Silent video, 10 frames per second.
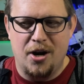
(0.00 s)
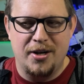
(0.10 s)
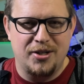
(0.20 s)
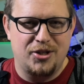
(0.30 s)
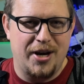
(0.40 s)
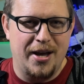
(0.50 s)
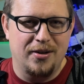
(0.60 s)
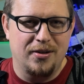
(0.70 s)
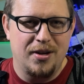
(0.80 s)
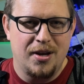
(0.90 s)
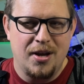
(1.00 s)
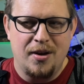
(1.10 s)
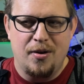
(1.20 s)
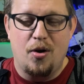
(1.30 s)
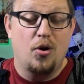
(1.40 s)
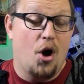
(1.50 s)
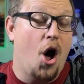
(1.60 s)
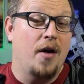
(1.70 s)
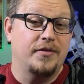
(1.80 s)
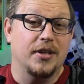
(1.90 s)
on his channel
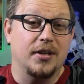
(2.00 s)
often.